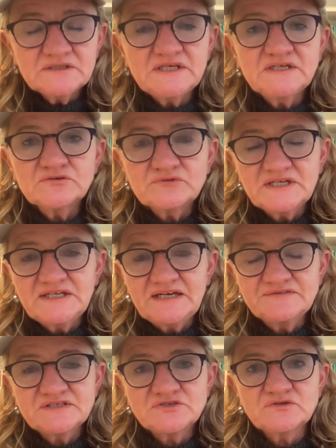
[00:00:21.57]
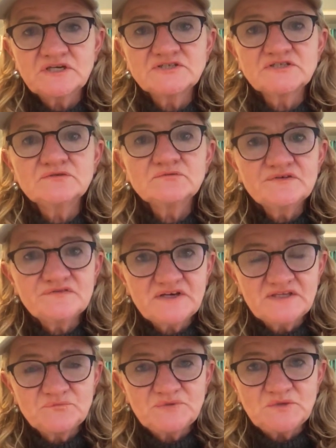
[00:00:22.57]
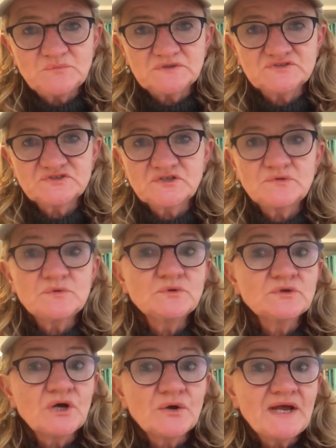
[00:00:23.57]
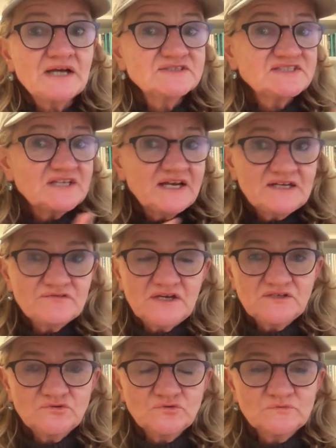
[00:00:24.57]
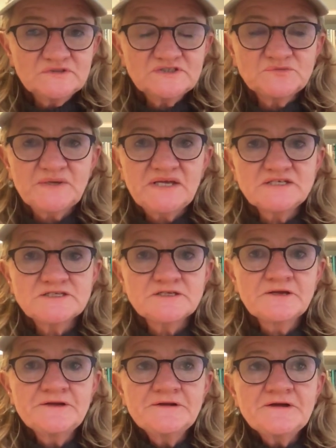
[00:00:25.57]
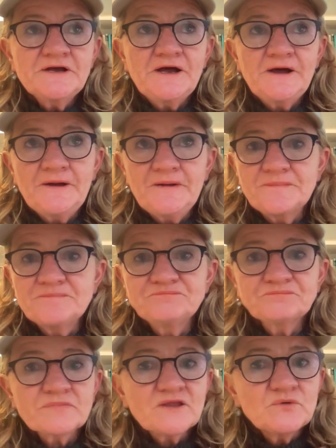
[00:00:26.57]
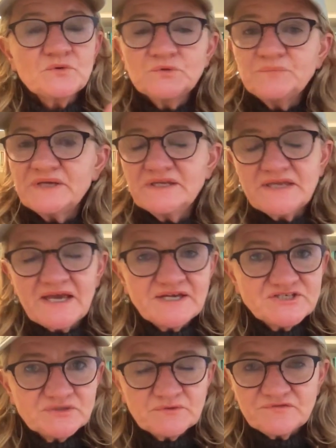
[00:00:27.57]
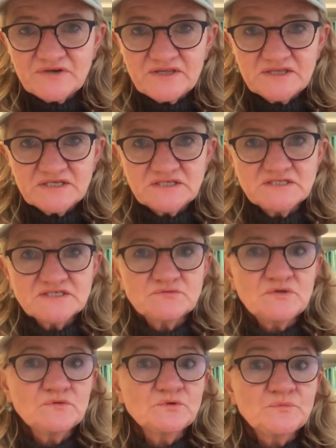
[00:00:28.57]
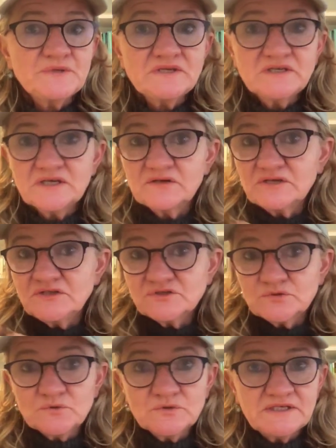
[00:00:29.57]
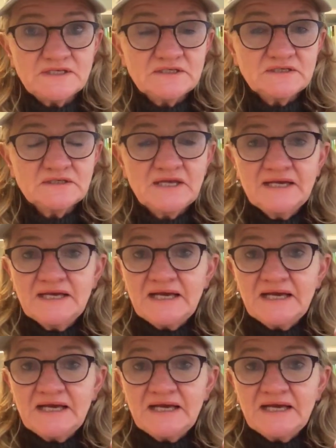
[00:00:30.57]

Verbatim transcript: in a real life situation with other people. So we would go outside of our normal space. We would be engaging with others. We would be hearing, talking,